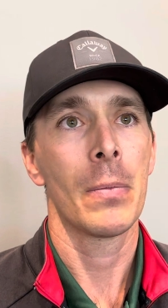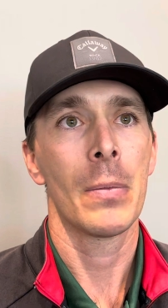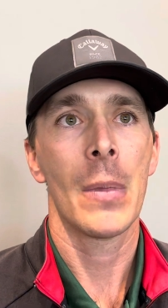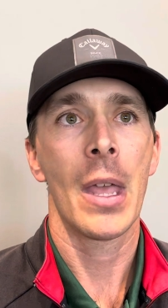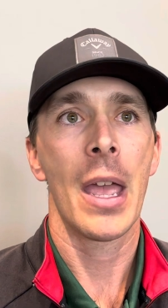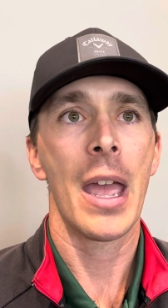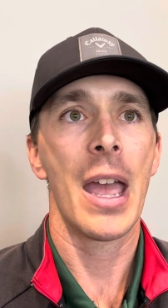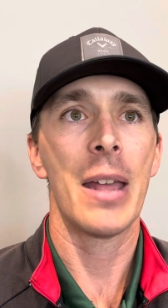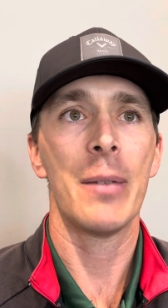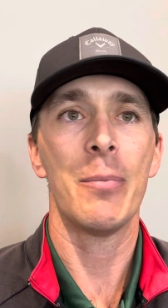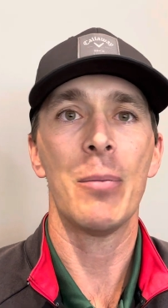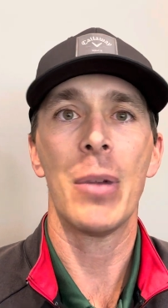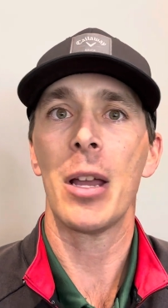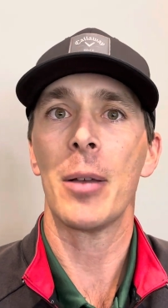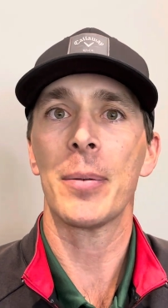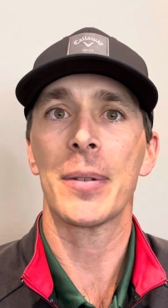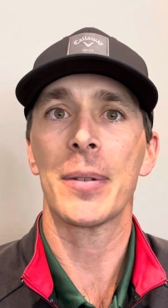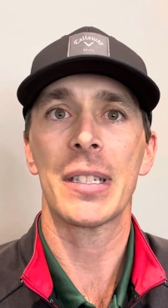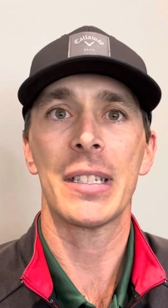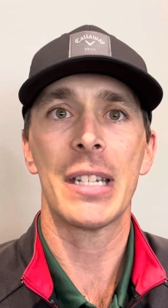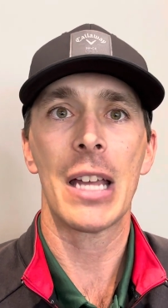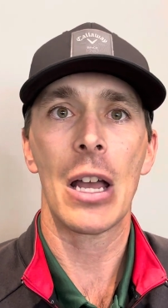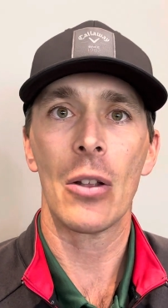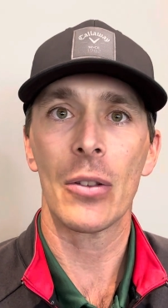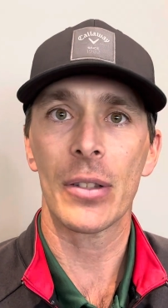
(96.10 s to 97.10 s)
had my ups
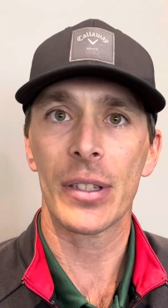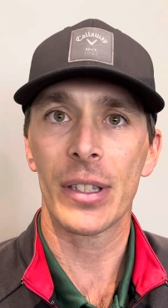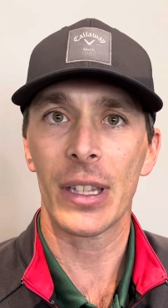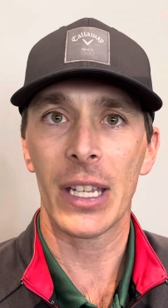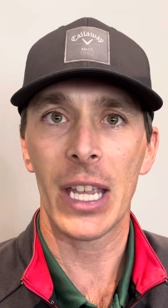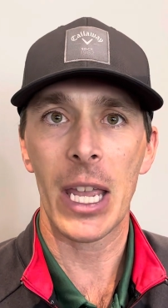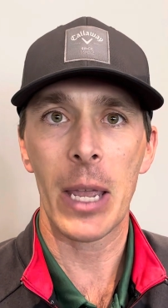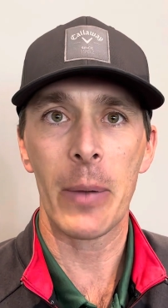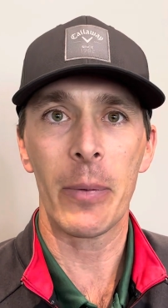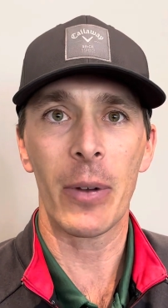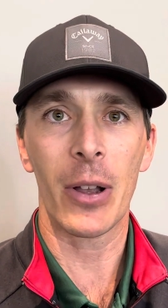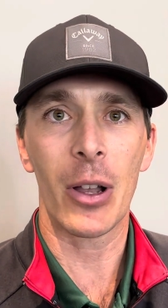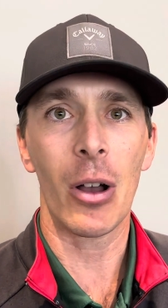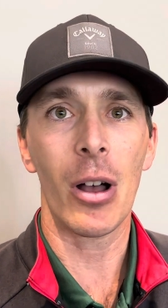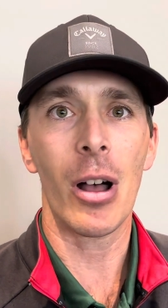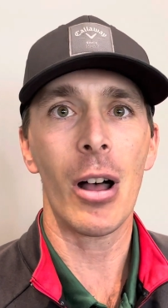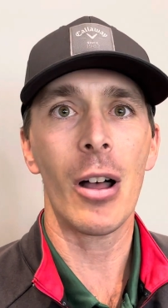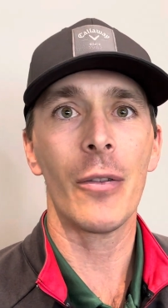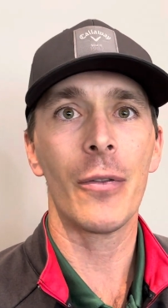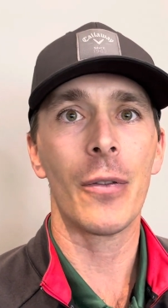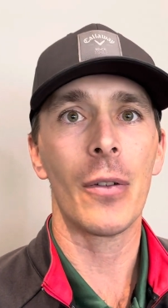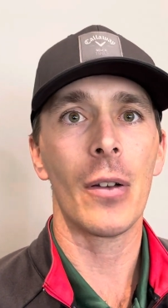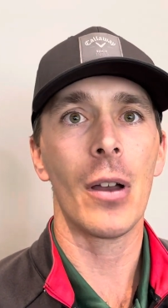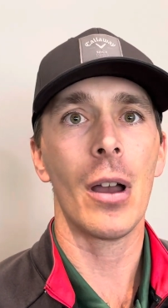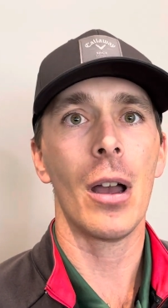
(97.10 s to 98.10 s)
and downs in the game of
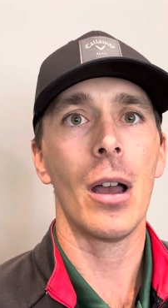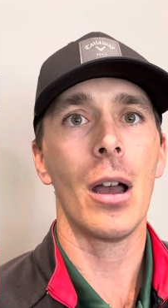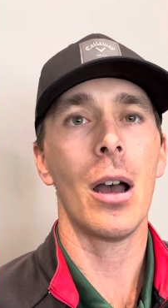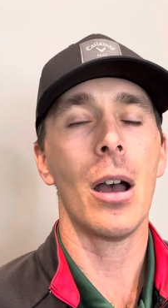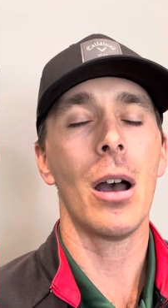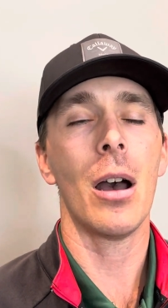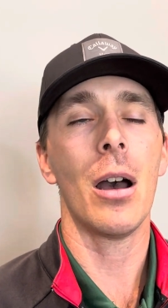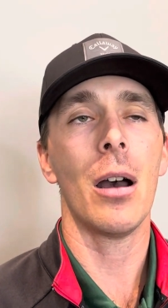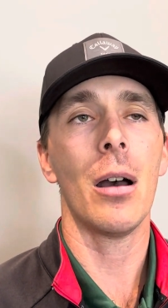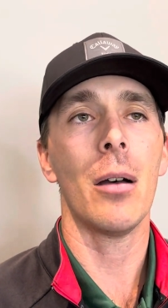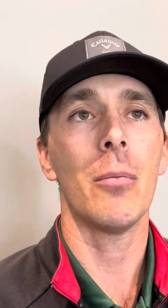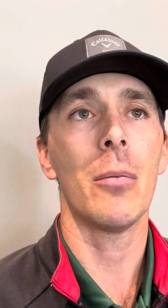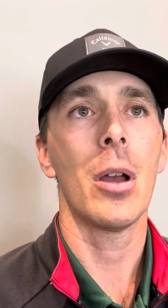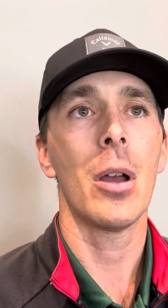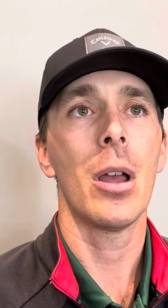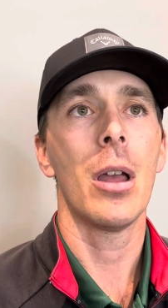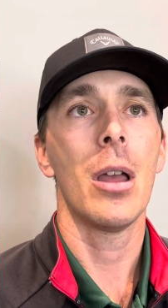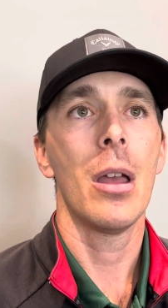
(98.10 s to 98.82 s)
golf, um,